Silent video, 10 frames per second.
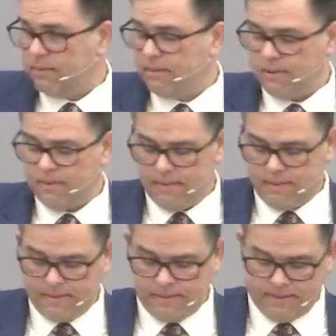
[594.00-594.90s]

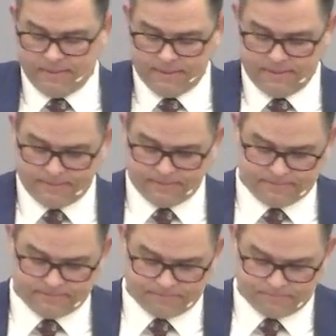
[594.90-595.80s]

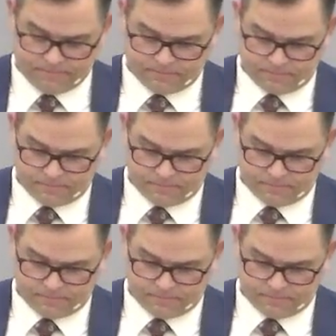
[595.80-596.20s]
(no one is talking)